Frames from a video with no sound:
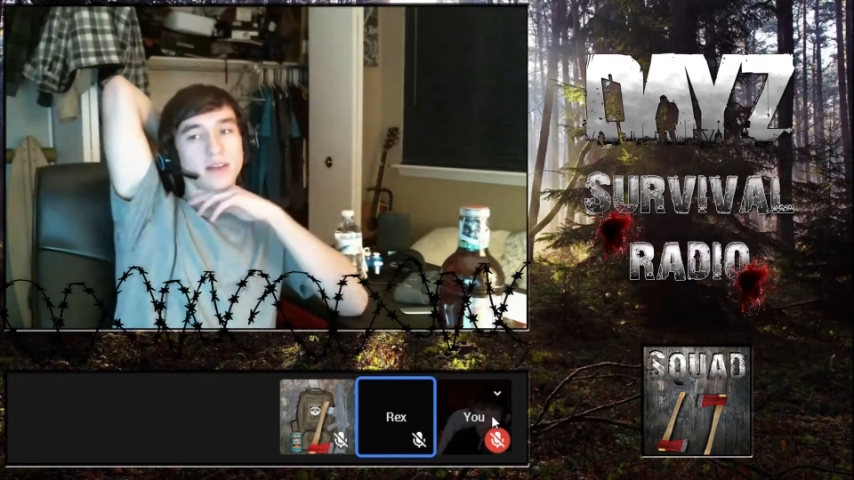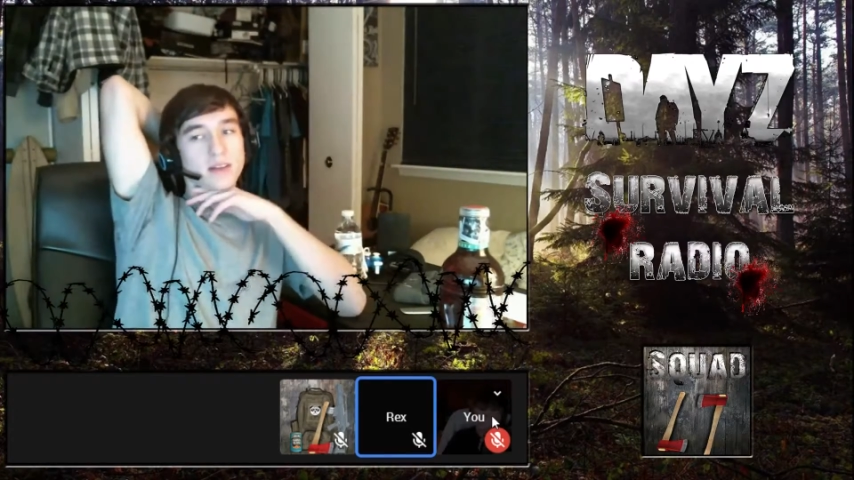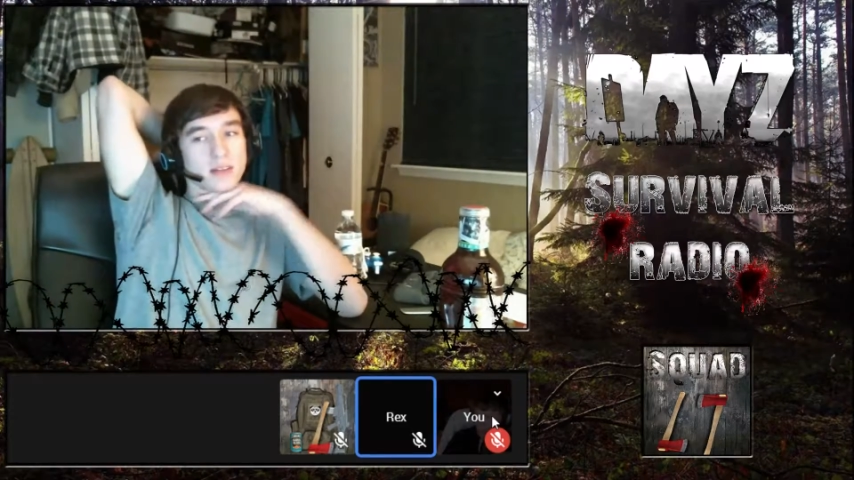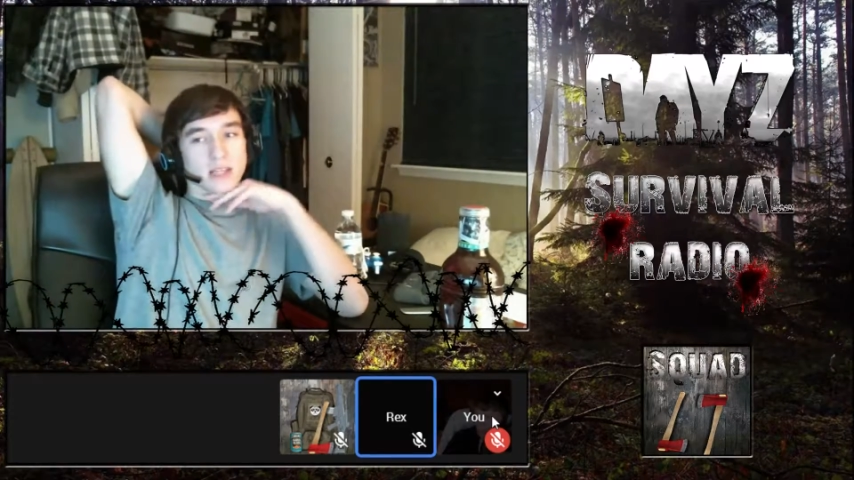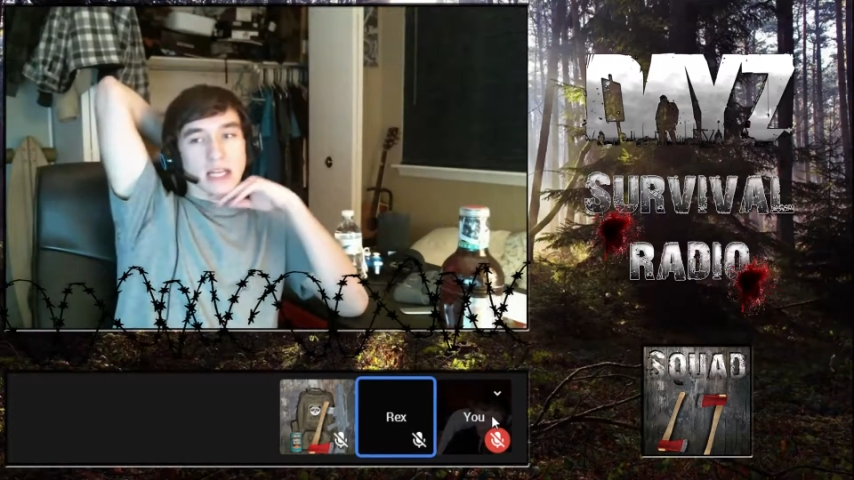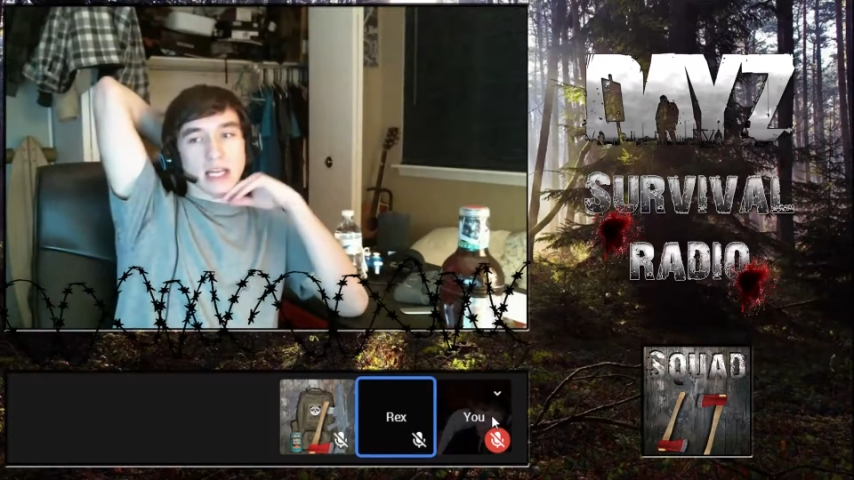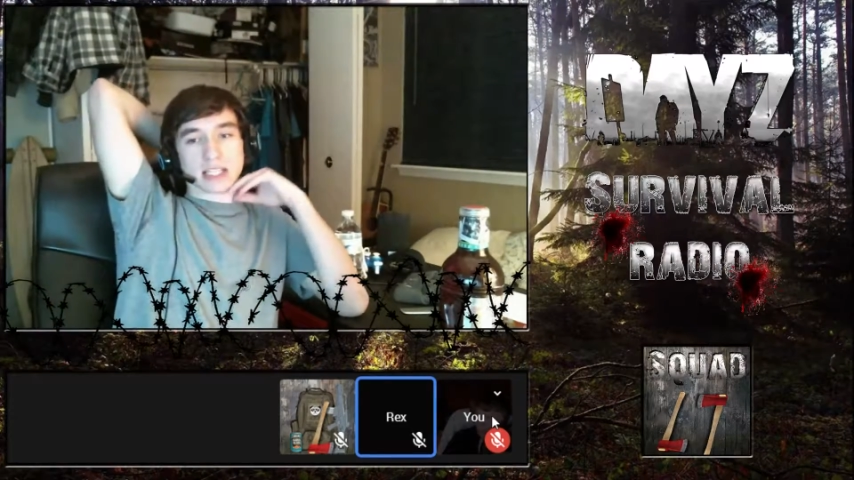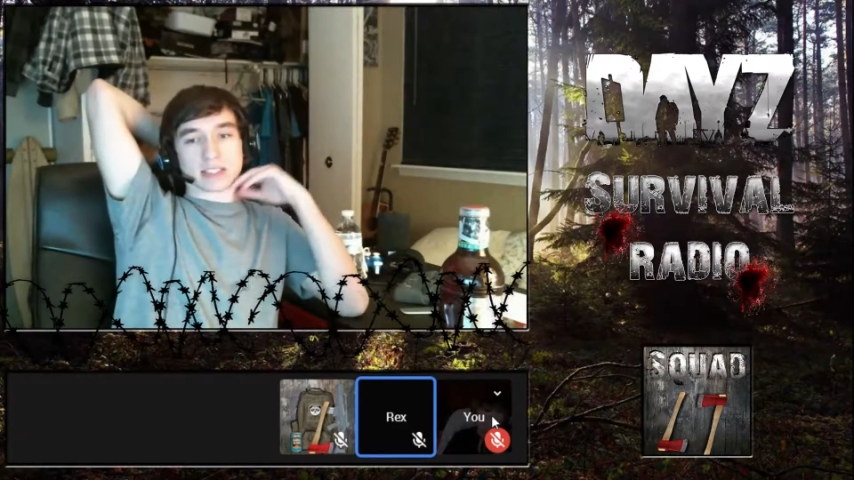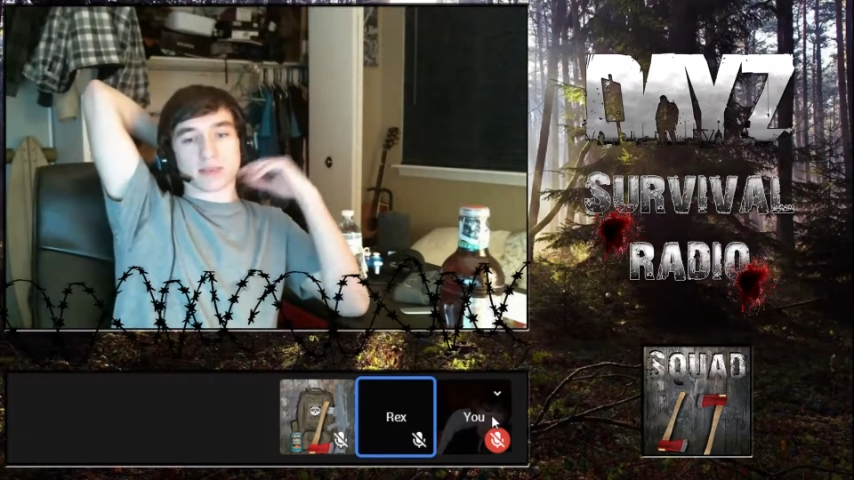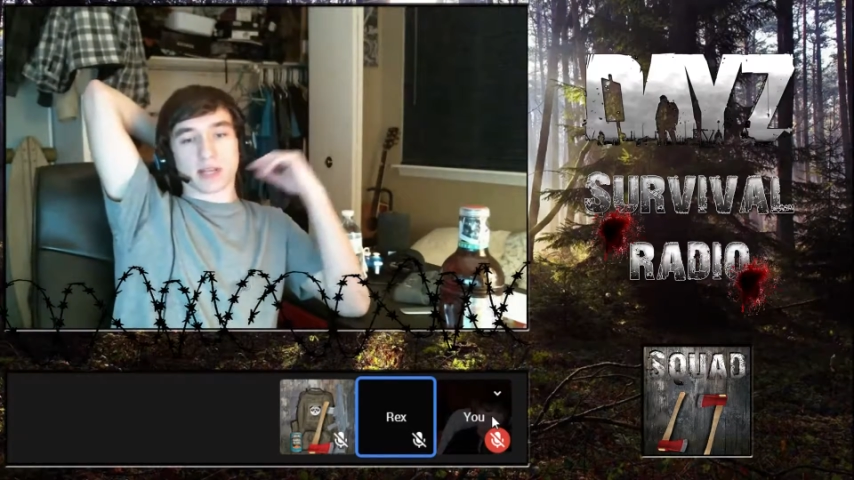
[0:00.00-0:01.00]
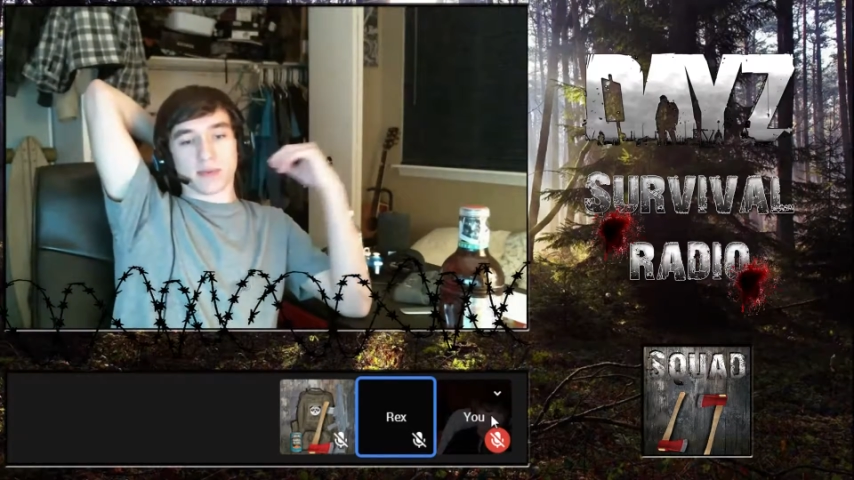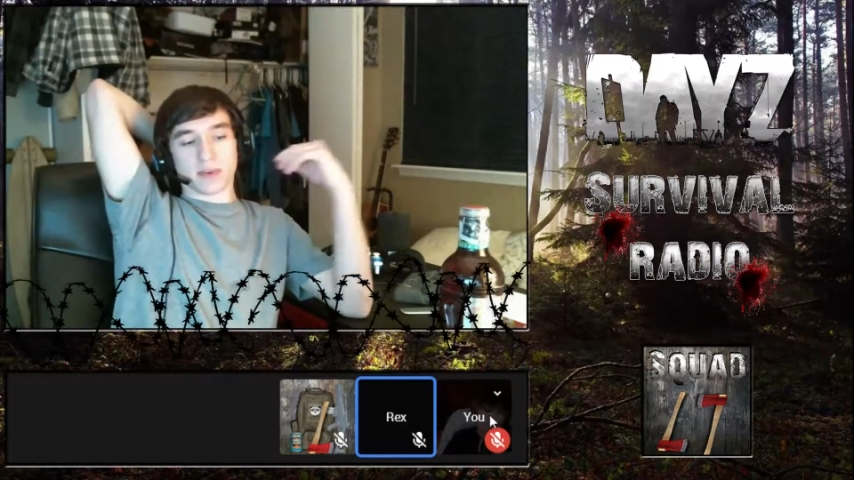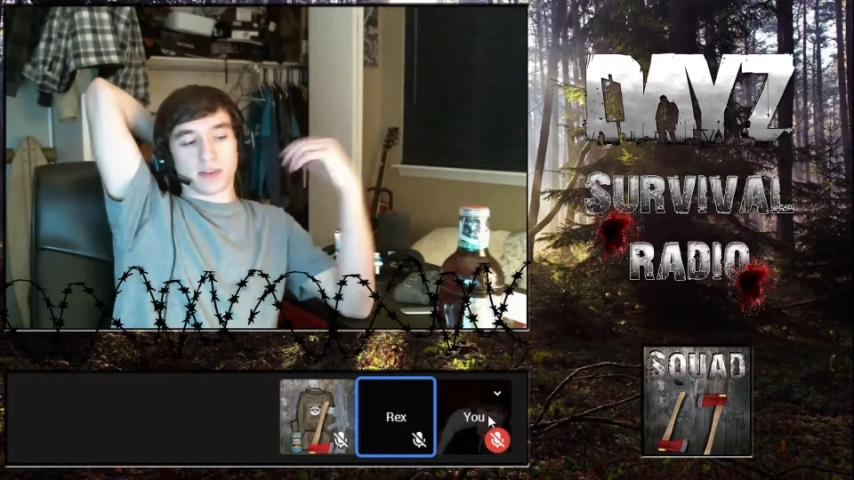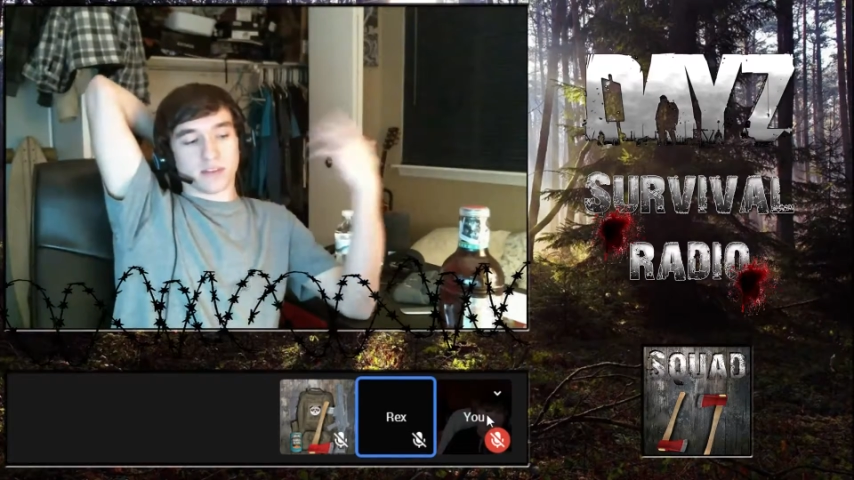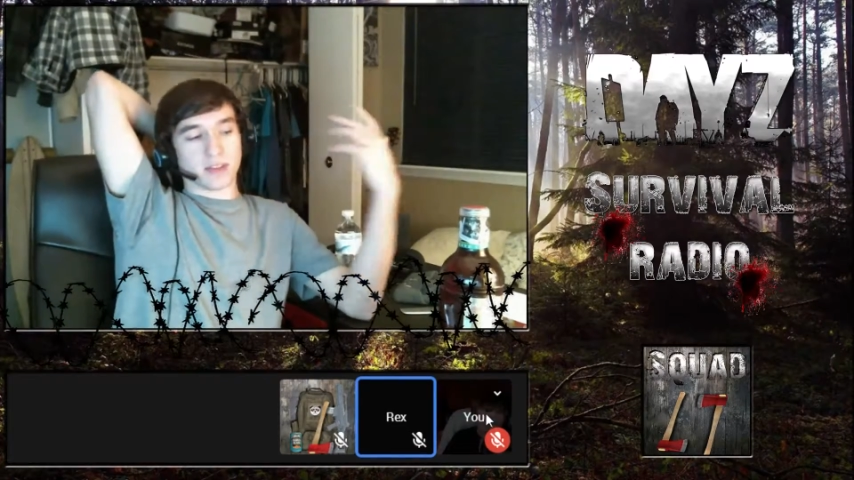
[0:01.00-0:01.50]
That's what I want to
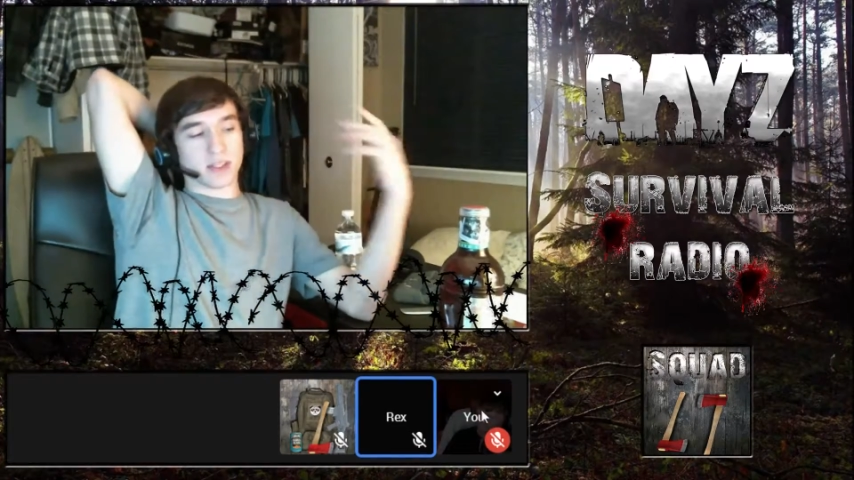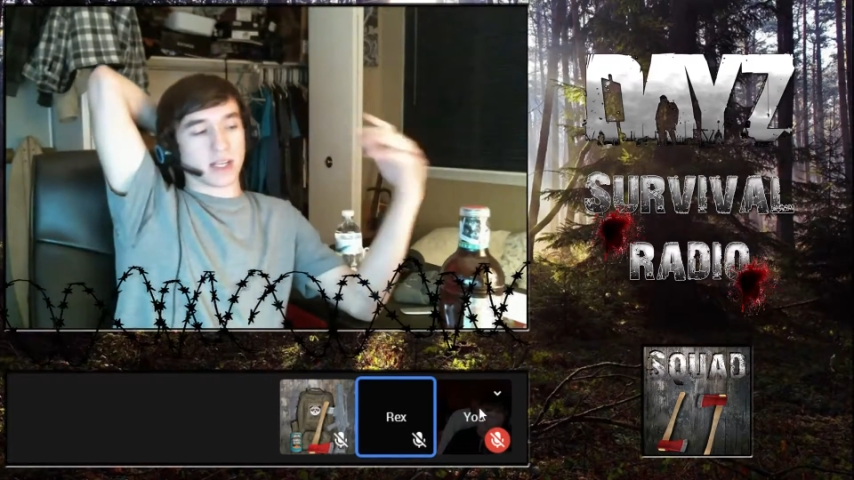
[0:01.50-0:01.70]
feel like,